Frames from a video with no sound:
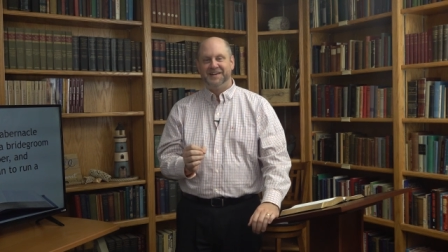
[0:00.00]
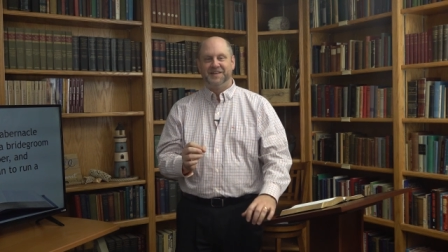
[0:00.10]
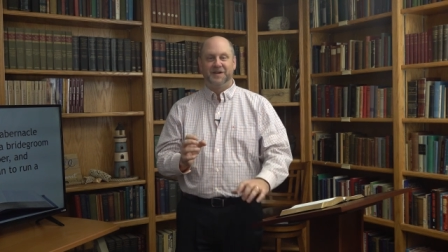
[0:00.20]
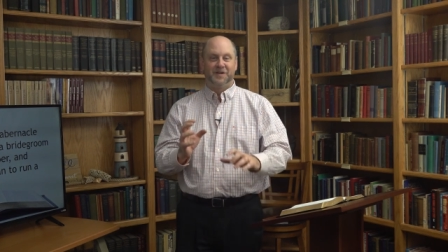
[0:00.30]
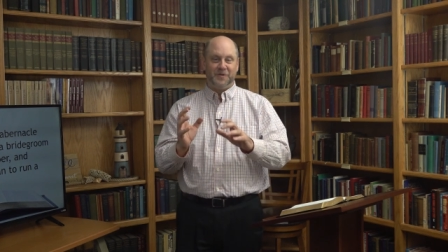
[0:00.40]

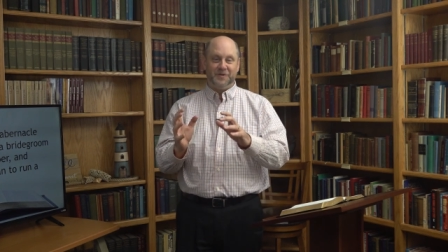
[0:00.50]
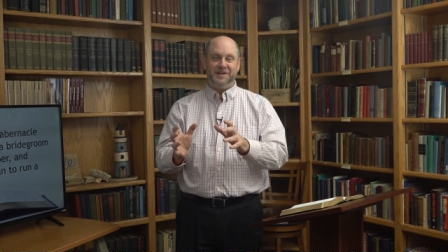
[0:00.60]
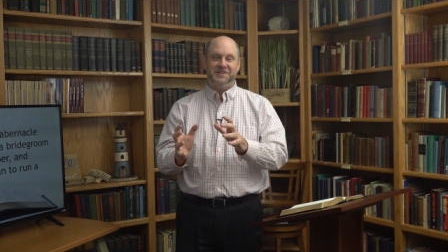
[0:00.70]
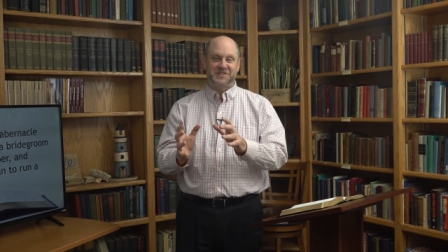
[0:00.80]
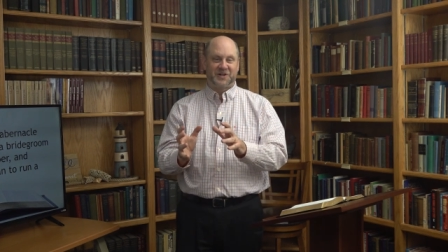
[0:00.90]
the
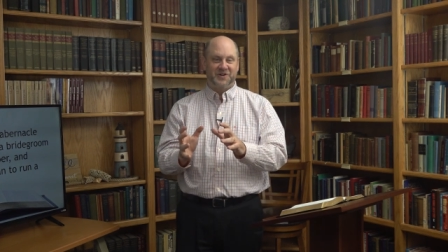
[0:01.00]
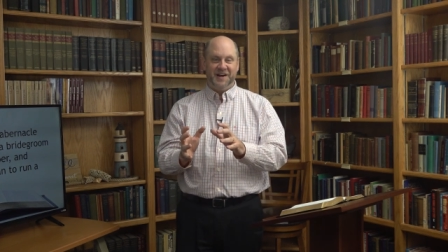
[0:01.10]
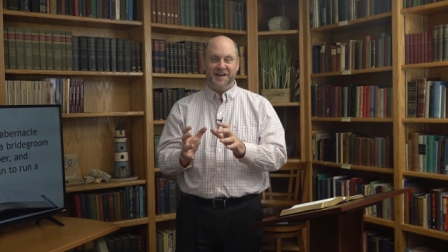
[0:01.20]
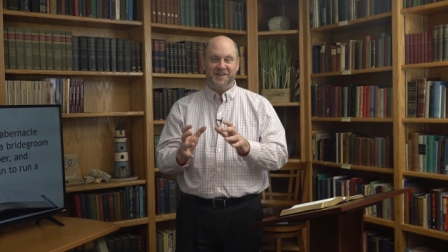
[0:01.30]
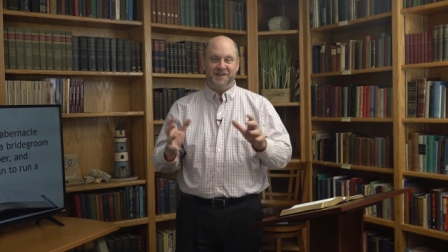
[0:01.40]
glorious
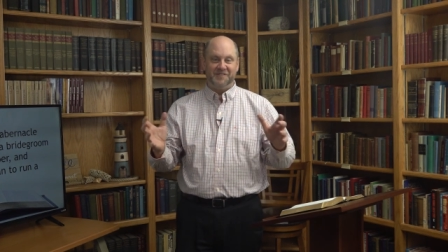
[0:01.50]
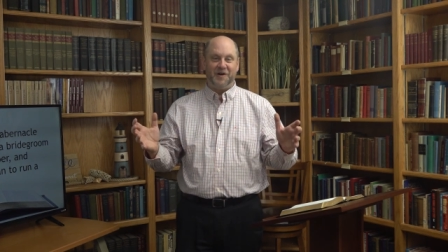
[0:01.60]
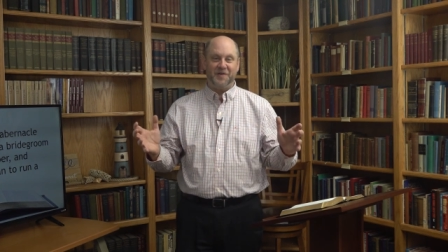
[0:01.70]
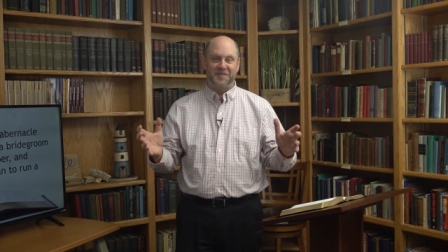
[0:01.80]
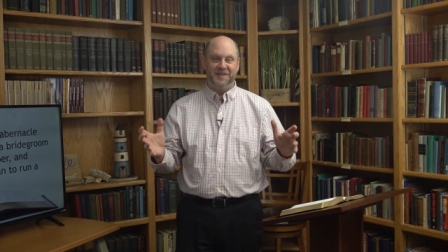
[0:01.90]
Creator of
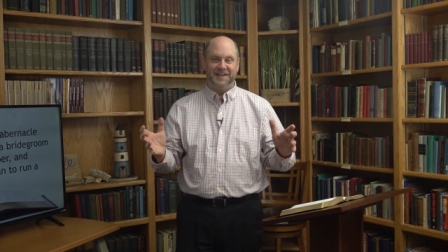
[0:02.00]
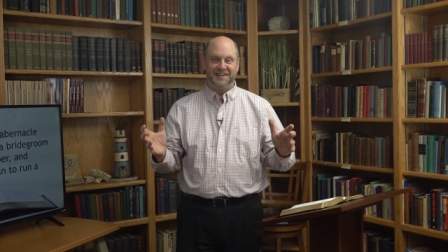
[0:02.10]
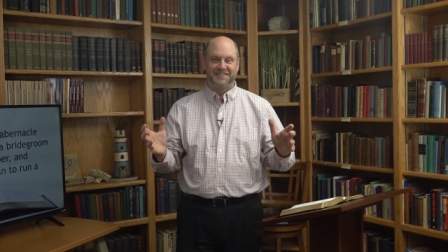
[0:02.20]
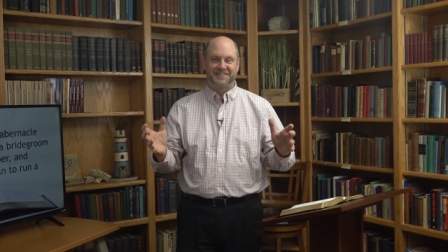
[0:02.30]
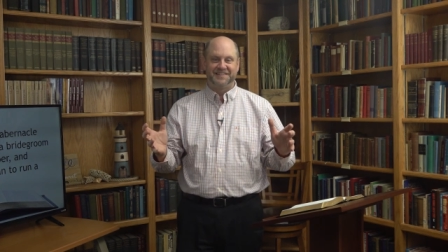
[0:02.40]
all
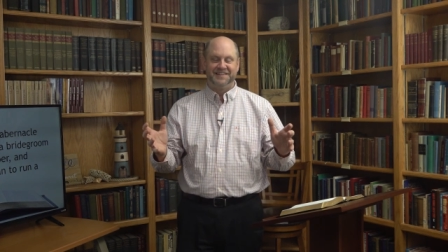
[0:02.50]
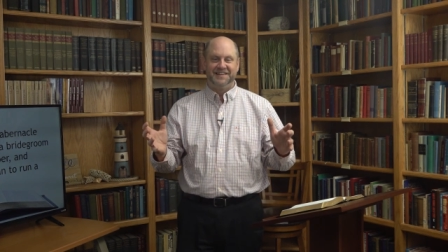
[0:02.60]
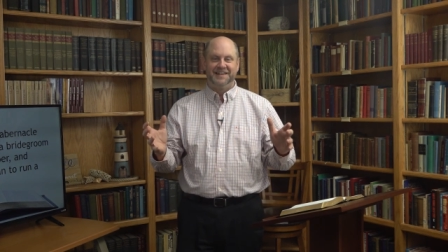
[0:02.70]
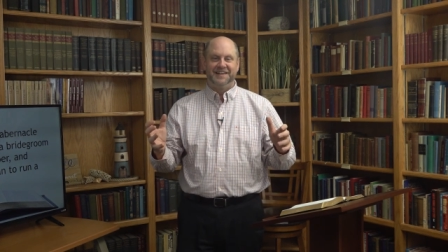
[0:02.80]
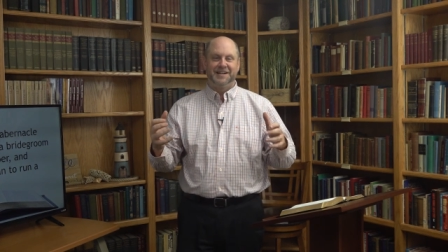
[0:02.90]
things,
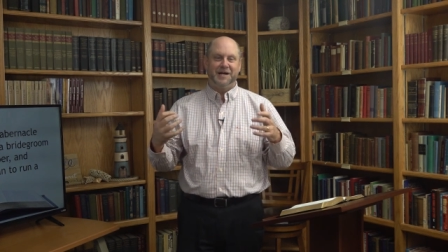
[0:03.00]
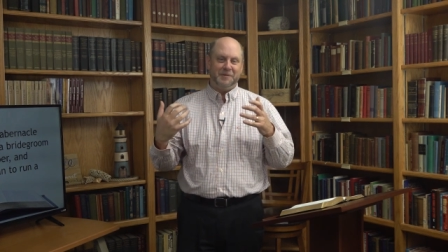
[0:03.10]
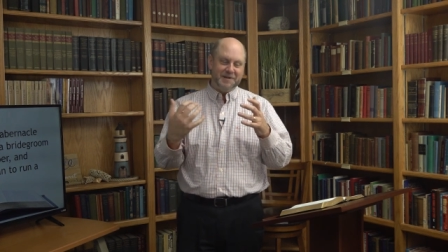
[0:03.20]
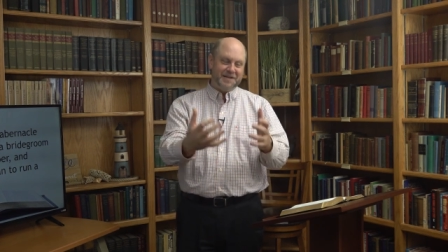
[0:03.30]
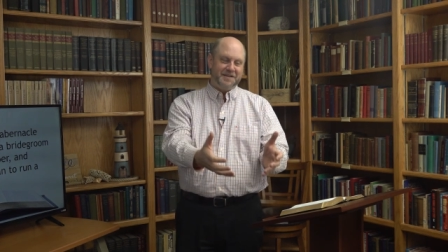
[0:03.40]

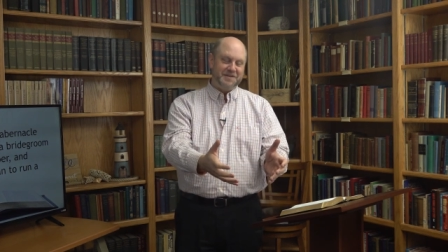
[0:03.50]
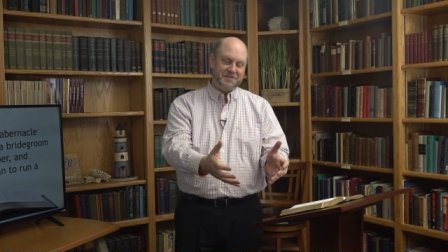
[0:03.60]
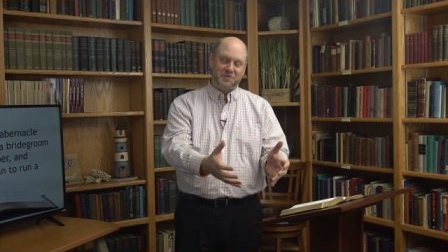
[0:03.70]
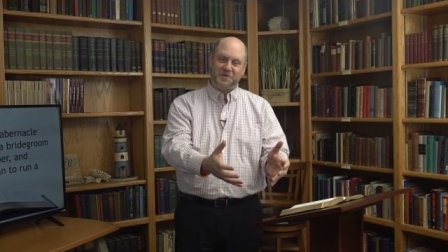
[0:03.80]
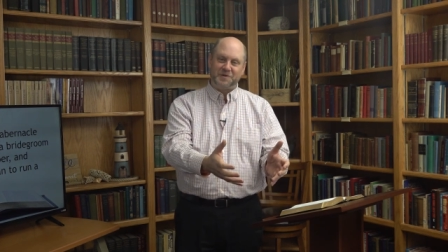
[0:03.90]
coming to
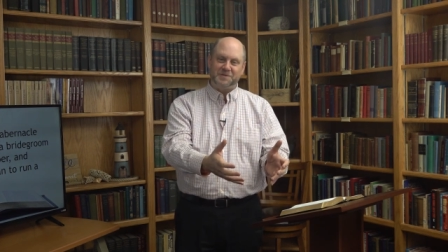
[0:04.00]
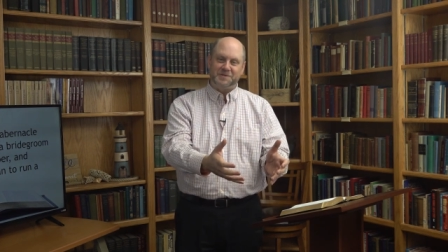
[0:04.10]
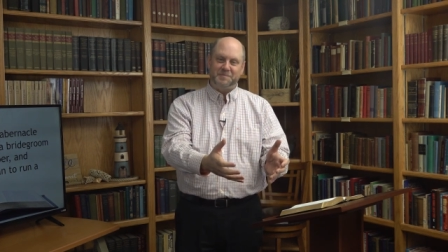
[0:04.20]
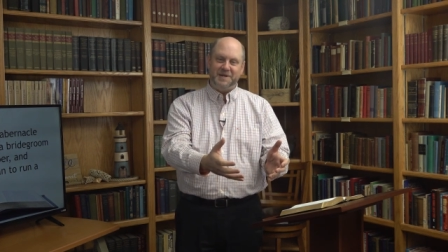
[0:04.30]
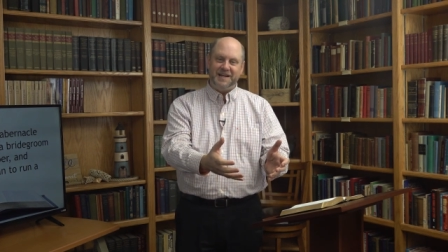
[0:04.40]
this
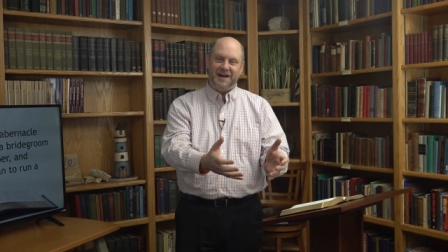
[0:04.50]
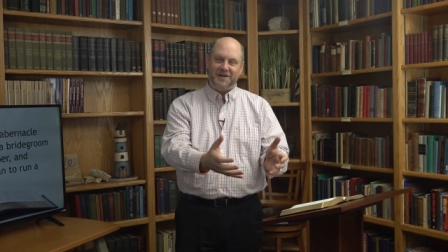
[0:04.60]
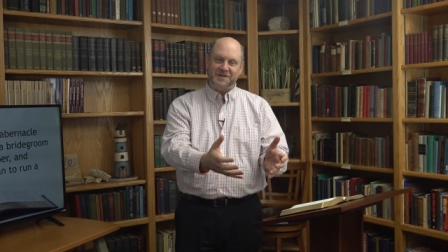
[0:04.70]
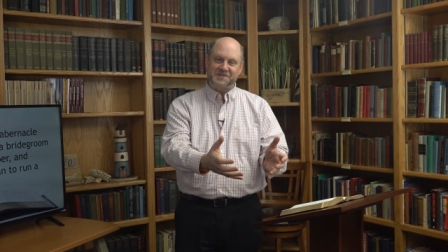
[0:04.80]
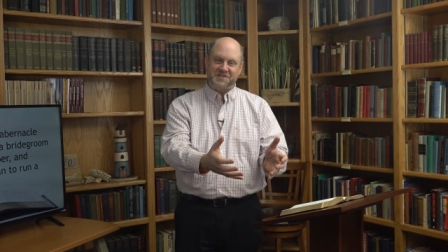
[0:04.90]
world to be
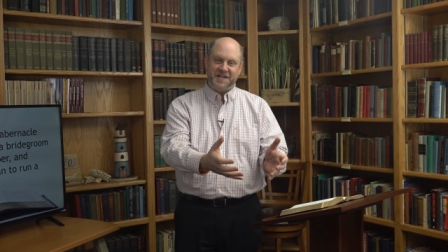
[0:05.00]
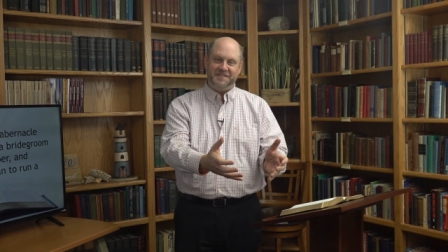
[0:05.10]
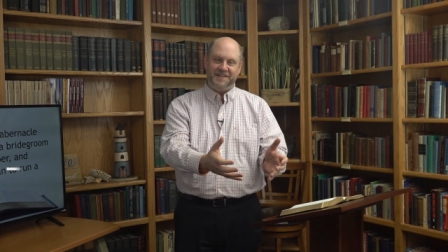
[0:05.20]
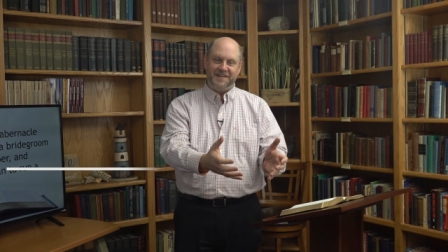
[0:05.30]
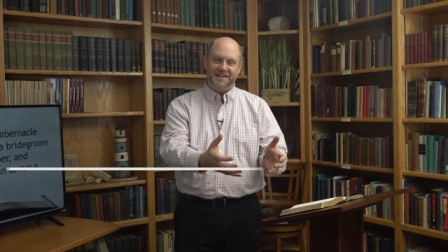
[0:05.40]
our
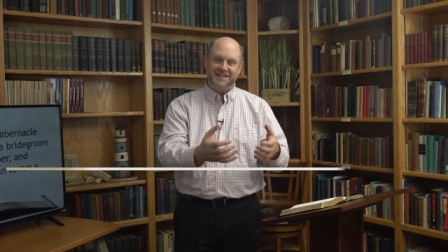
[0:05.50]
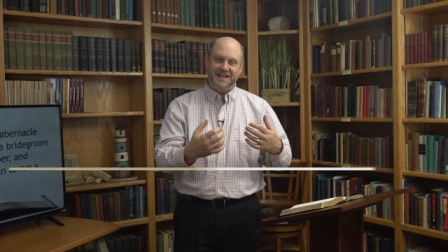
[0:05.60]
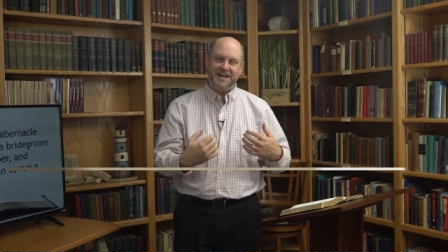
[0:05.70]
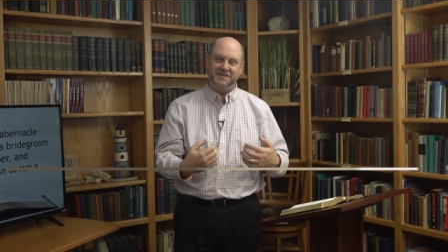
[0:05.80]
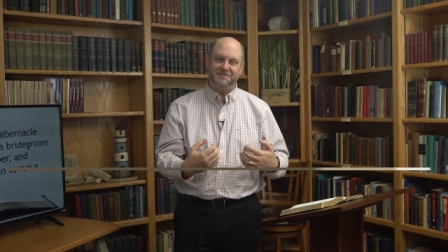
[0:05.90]
Savior and
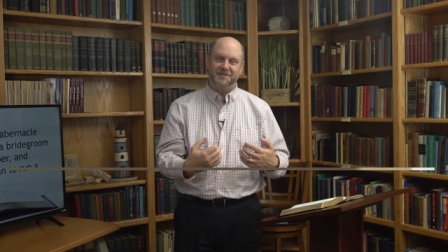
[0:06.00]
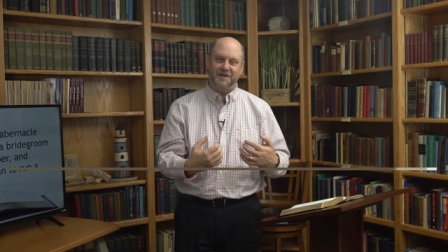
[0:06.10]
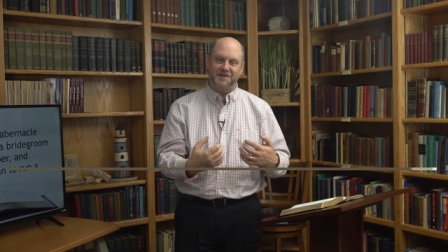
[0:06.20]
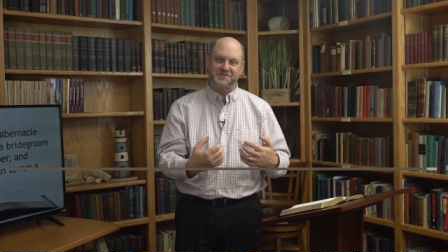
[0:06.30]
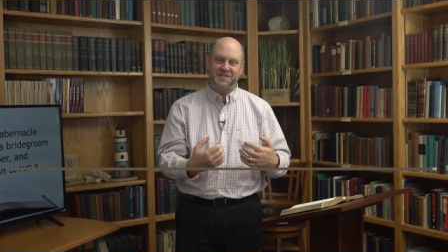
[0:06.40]
die for
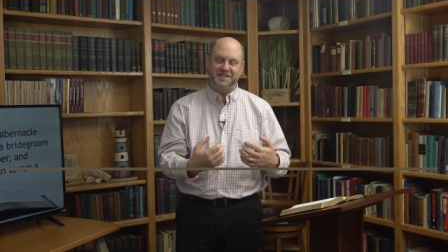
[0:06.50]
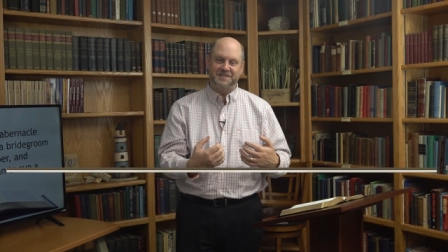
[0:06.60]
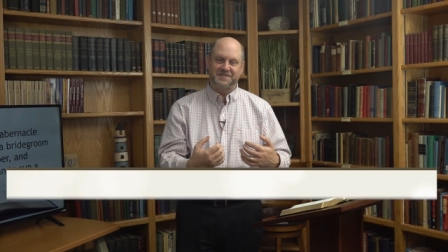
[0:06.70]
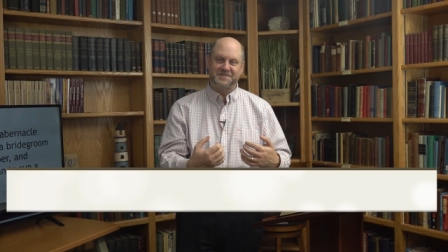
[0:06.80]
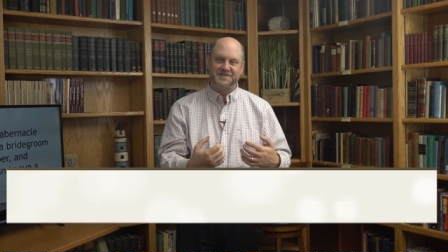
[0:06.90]
our
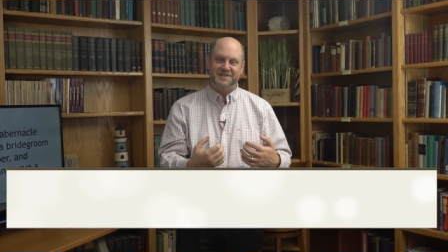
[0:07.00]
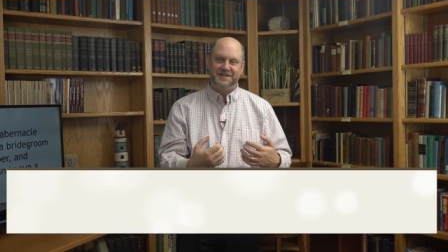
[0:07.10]
sins,